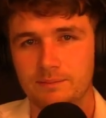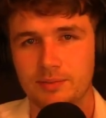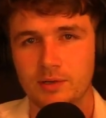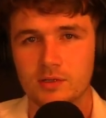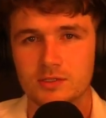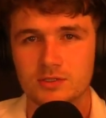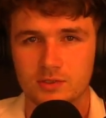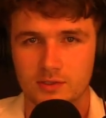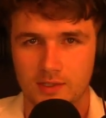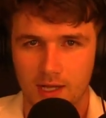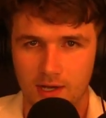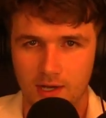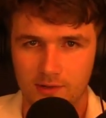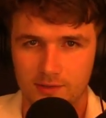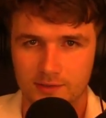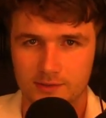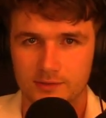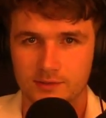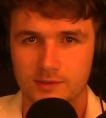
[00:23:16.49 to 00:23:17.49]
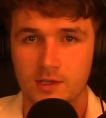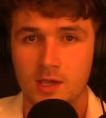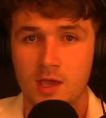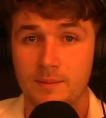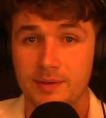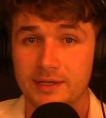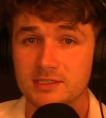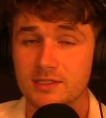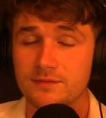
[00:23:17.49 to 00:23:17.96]
It builds your character
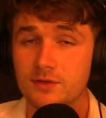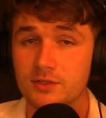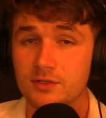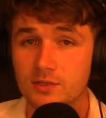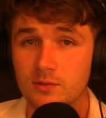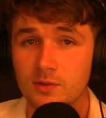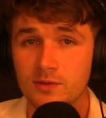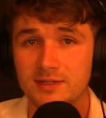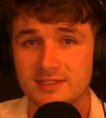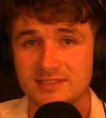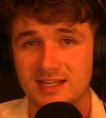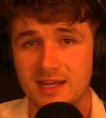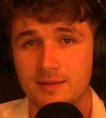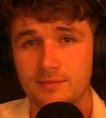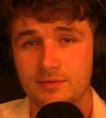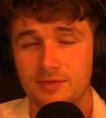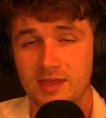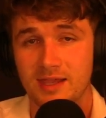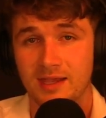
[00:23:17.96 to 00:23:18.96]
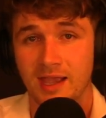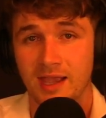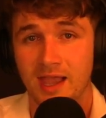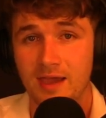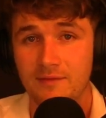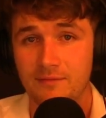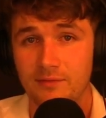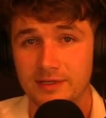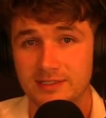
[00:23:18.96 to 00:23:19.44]
because if you're doing the same thing
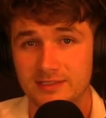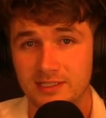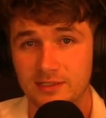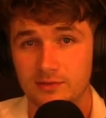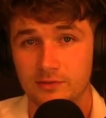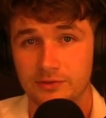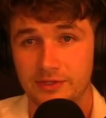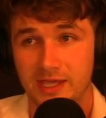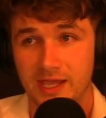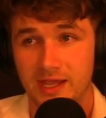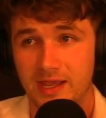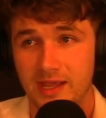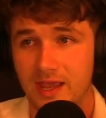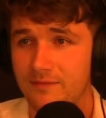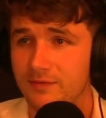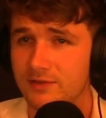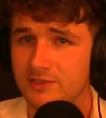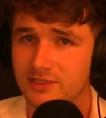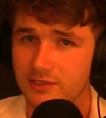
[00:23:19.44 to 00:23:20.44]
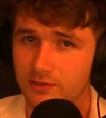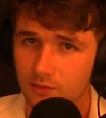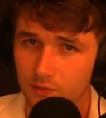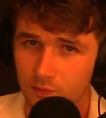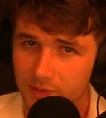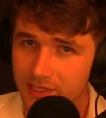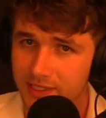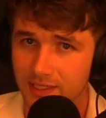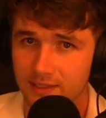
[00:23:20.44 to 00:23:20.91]
every single day, every
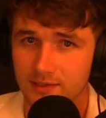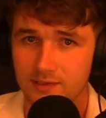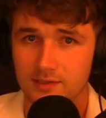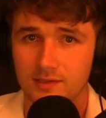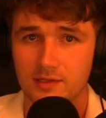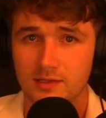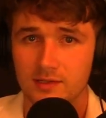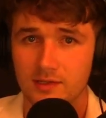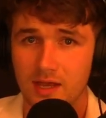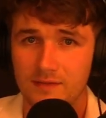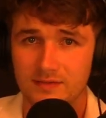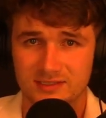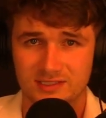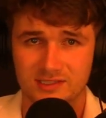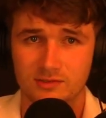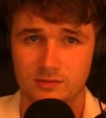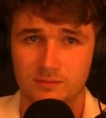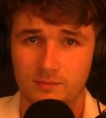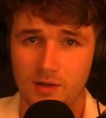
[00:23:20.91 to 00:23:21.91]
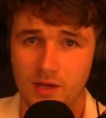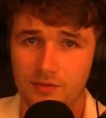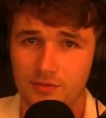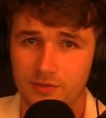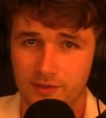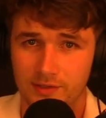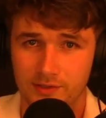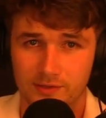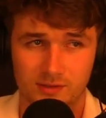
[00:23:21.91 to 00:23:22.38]
single weekend, every single
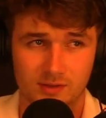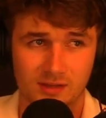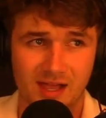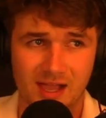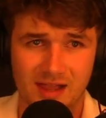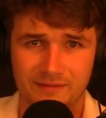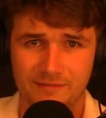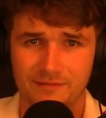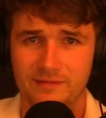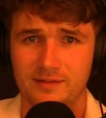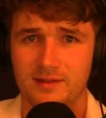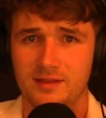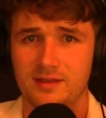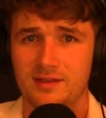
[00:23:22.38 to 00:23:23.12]
month of your life,